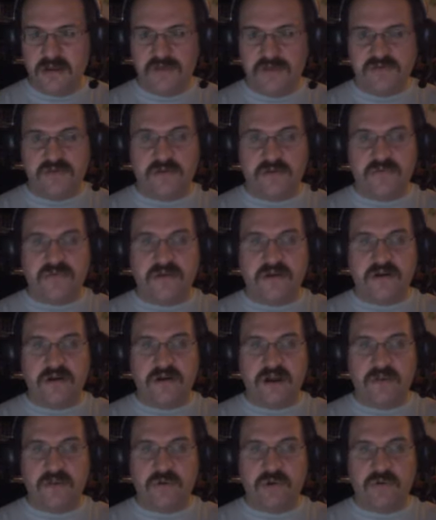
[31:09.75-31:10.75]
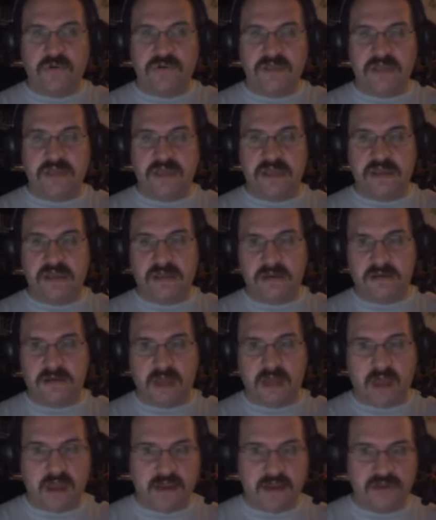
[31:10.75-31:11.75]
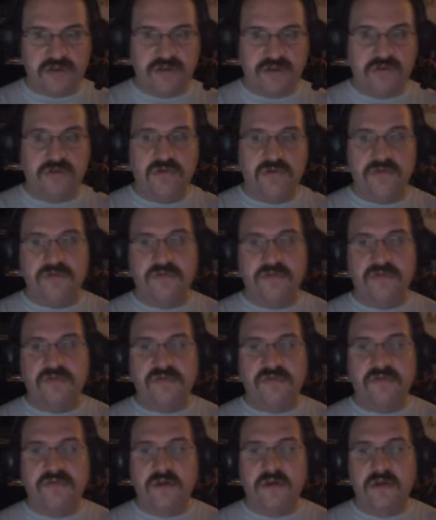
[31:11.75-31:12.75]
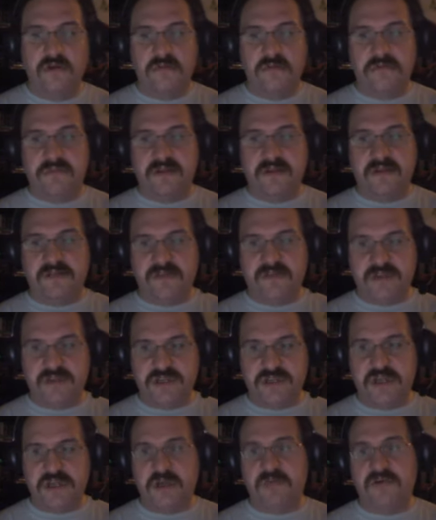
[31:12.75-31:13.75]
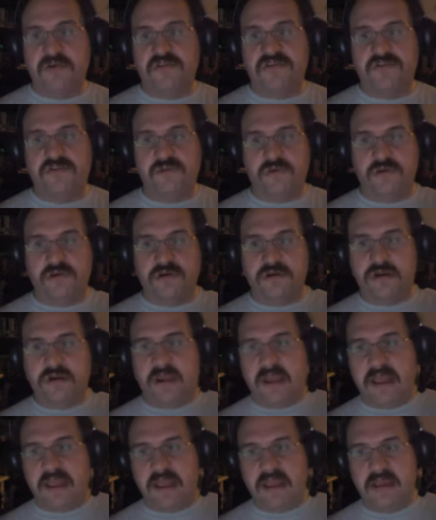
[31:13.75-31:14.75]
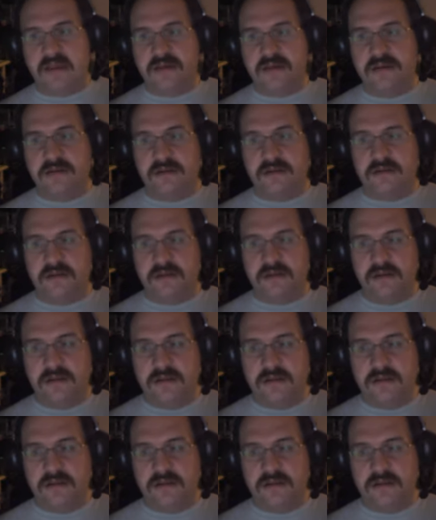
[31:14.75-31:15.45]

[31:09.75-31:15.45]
So far, I'm only in iTunes, PlayStation Network Store, and